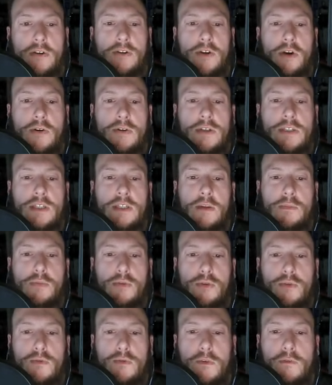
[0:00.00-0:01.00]
notice and
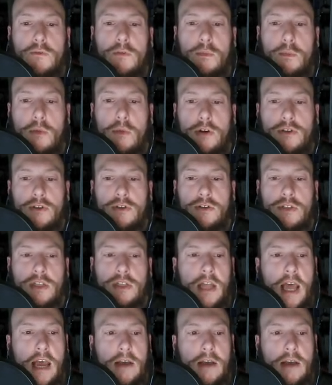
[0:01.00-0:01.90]
approval for mergers and